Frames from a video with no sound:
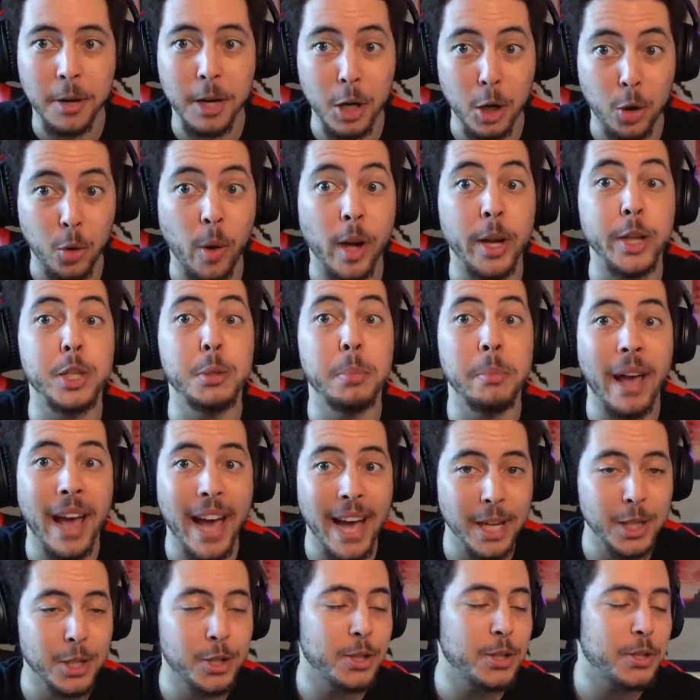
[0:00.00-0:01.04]
grudge
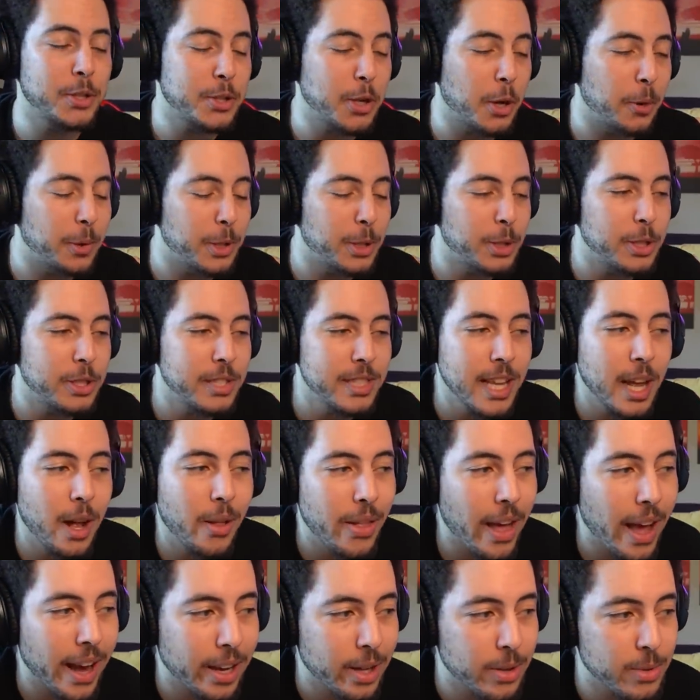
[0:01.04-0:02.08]
match, so we should see how
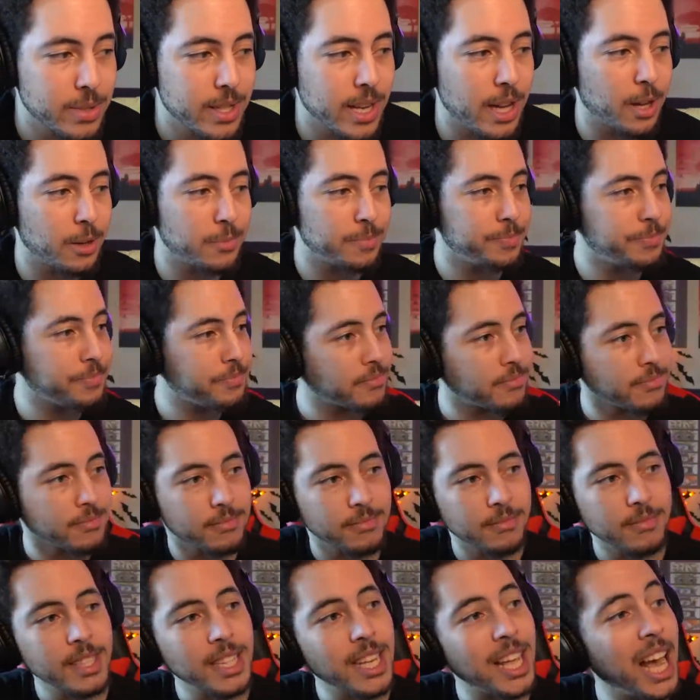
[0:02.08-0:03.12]
that goes down.
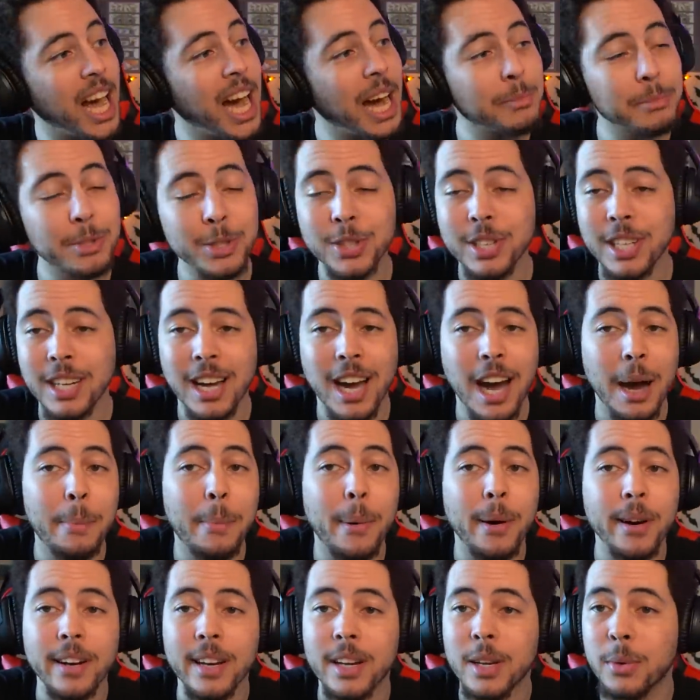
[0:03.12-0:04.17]
I'm just going to hop
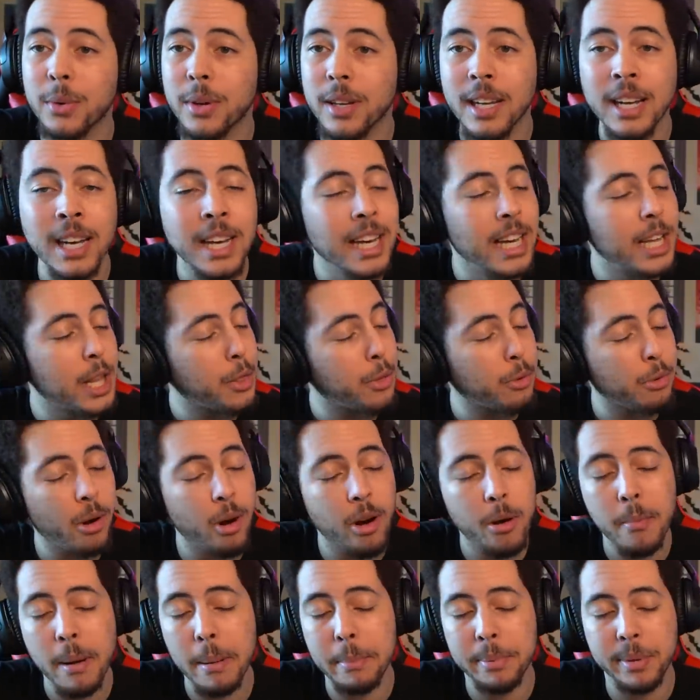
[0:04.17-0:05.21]
on into it, throw
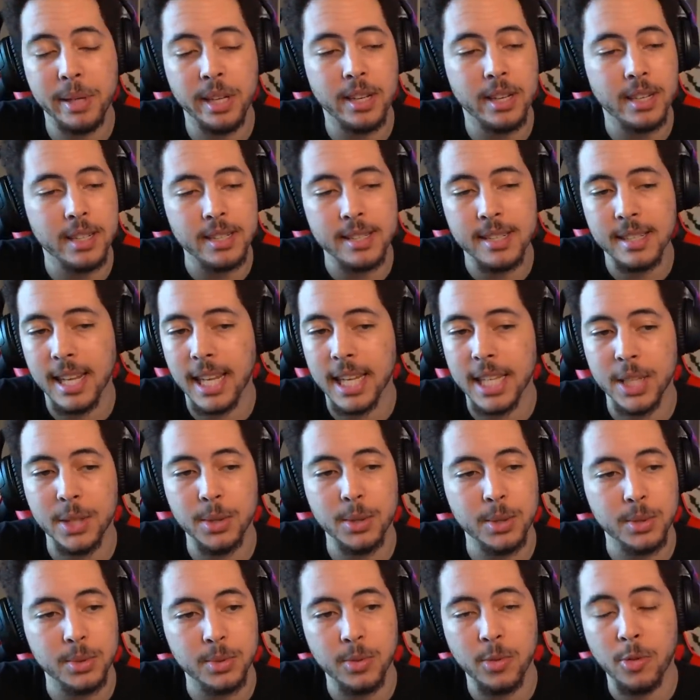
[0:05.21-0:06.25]
out my plugs like
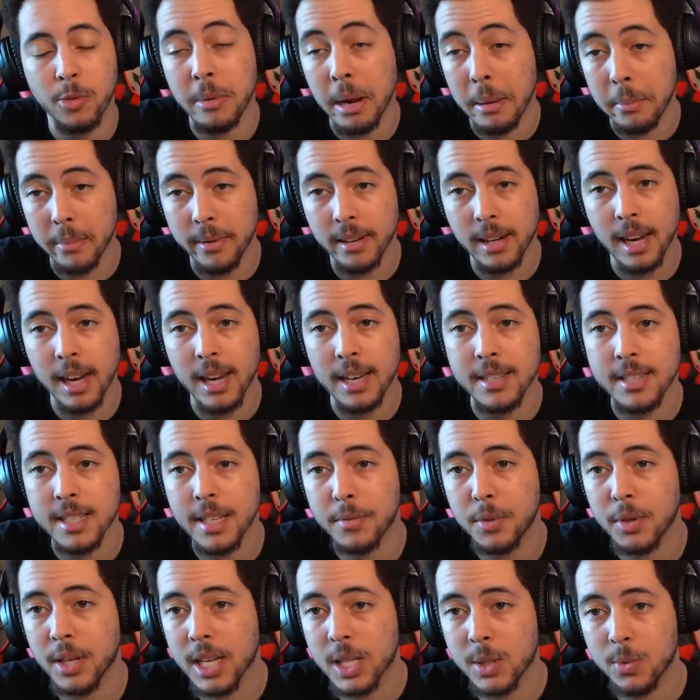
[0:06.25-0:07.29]
usual. Remember, guys, if
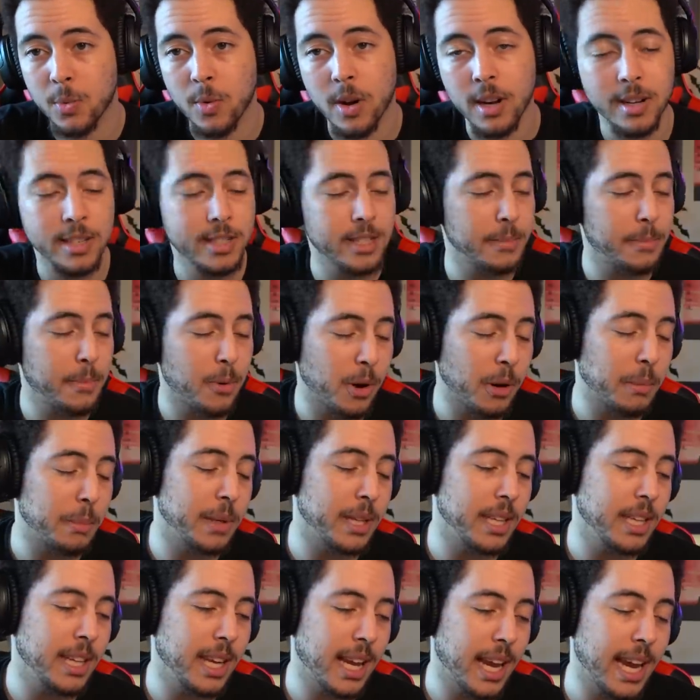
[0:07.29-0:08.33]
you guys want to support
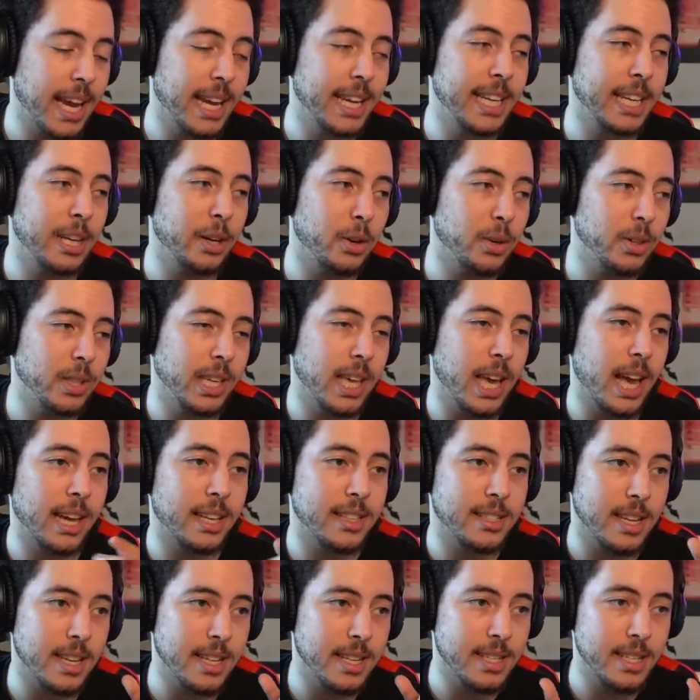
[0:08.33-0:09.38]
me and get early
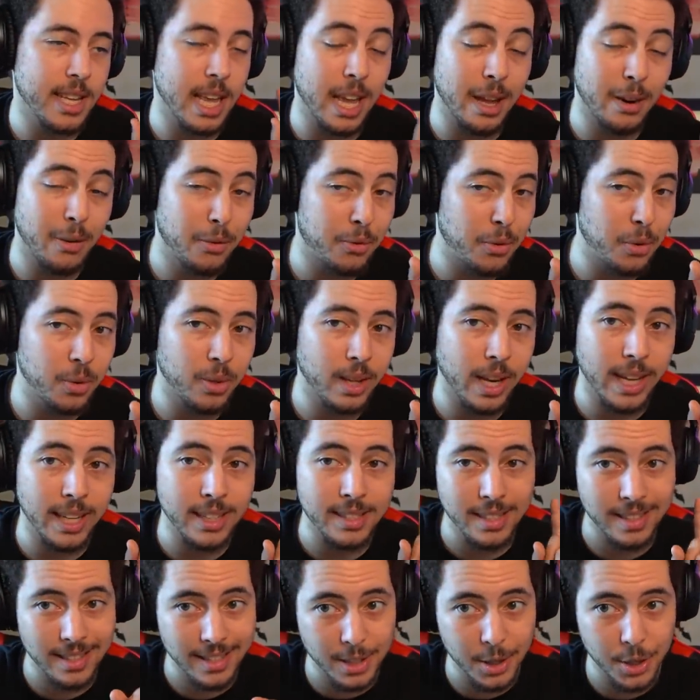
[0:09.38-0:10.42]
access and full length
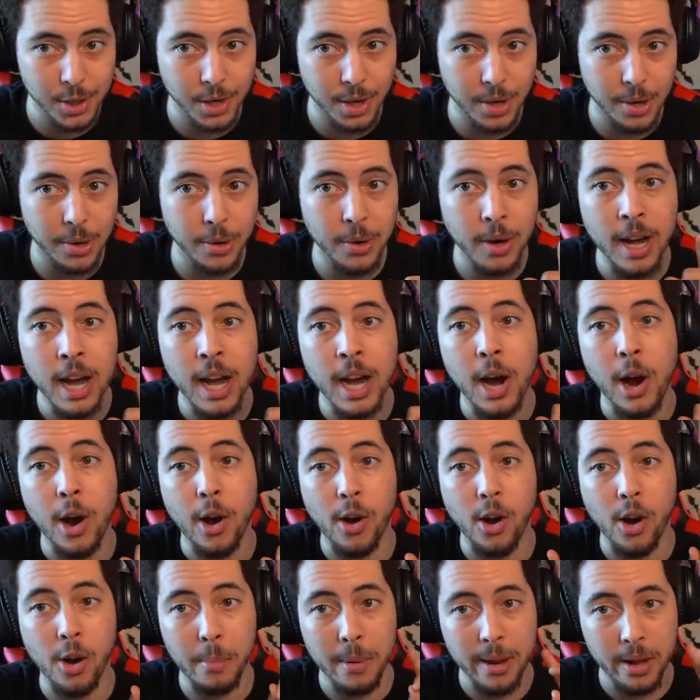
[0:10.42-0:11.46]
to this show,
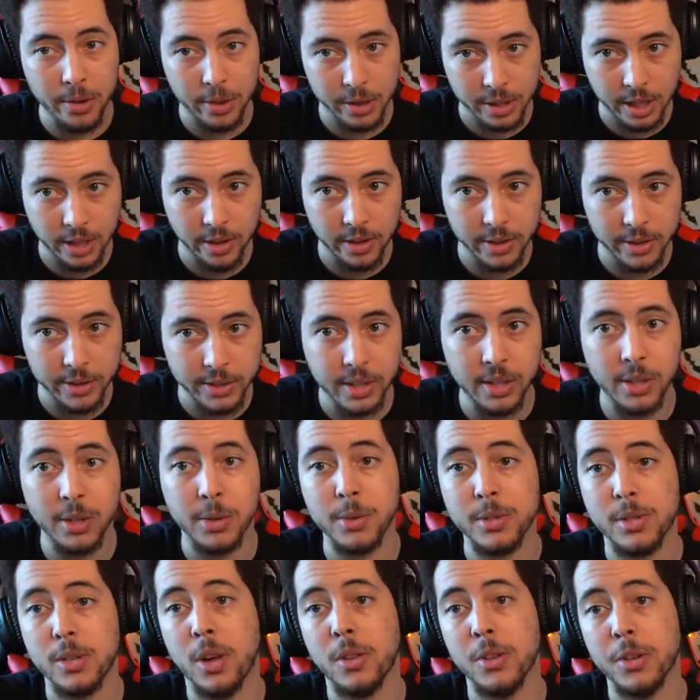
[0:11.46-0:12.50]
all my other current
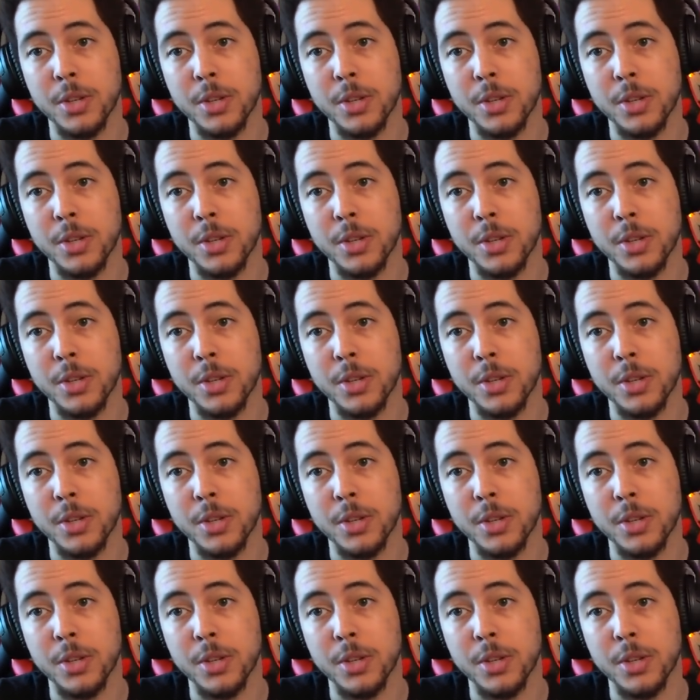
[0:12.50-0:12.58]
shows, and all